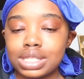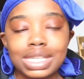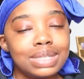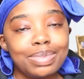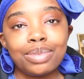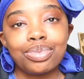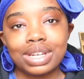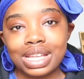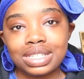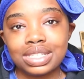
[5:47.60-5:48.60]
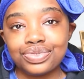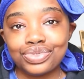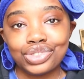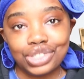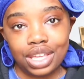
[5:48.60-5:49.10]
just being productive
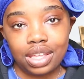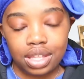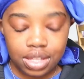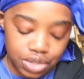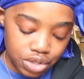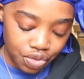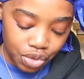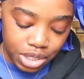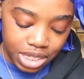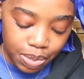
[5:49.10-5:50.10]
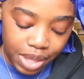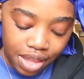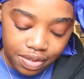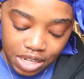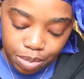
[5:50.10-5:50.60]
in jail. So firstly we
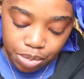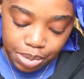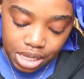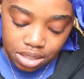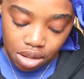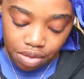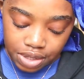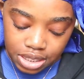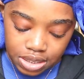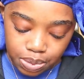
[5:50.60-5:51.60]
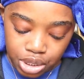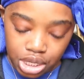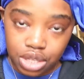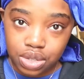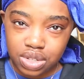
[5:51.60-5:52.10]
have WPS Office,
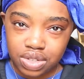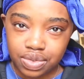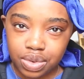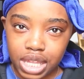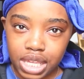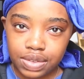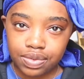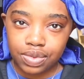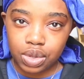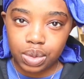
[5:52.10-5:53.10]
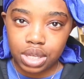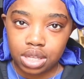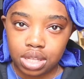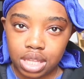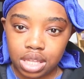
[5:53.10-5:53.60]
which I use for like
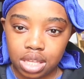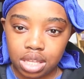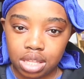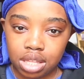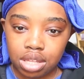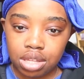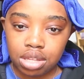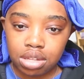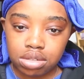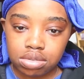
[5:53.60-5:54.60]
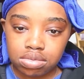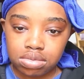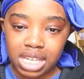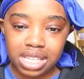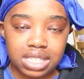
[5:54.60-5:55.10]
viewing like
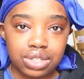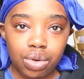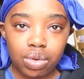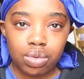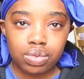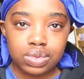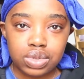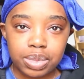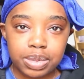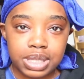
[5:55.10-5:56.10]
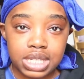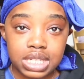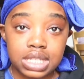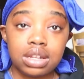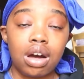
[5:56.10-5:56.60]
I guess notes or
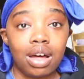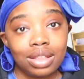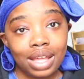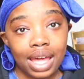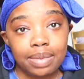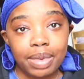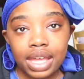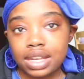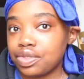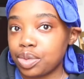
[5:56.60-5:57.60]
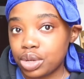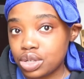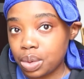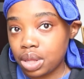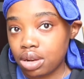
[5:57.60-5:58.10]
PPTs on the iPad if I'm
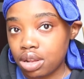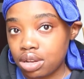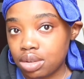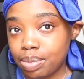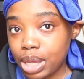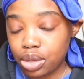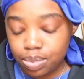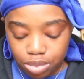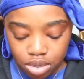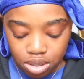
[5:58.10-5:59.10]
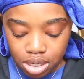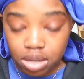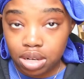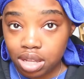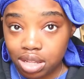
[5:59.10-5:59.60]
not doing it on my
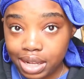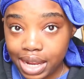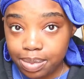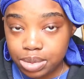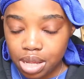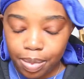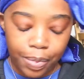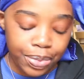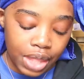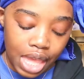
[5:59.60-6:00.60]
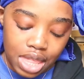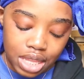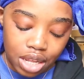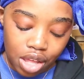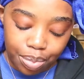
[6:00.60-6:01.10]
on the laptop. And
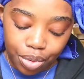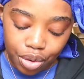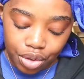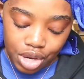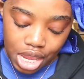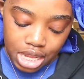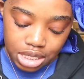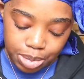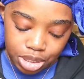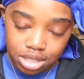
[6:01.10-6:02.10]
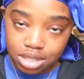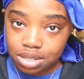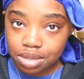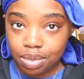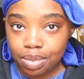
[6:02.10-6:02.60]
then I got Procreate
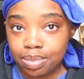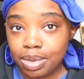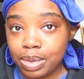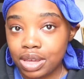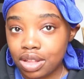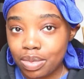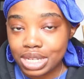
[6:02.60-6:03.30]
because, you know, baby girl